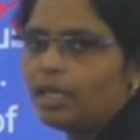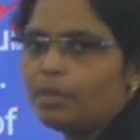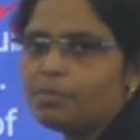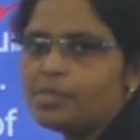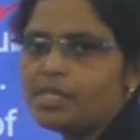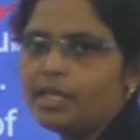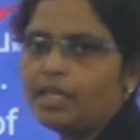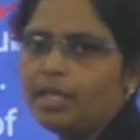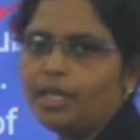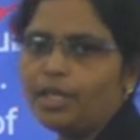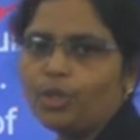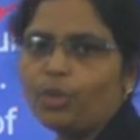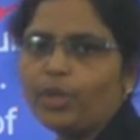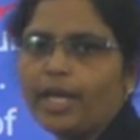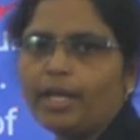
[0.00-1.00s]
comes under
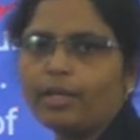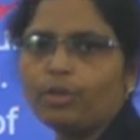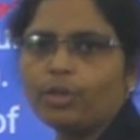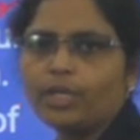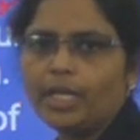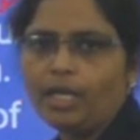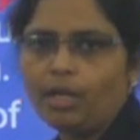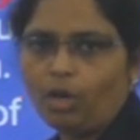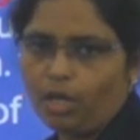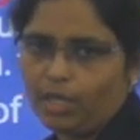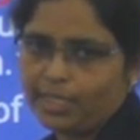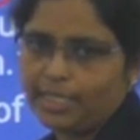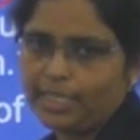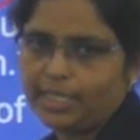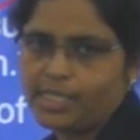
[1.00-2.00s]
eukaryotic
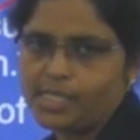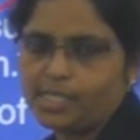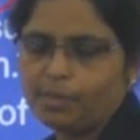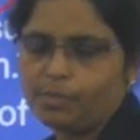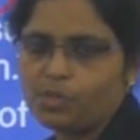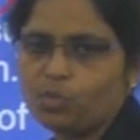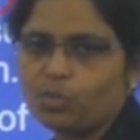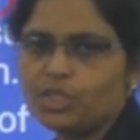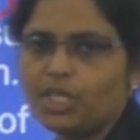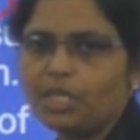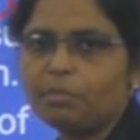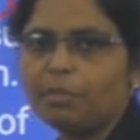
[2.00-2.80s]
organisms, which are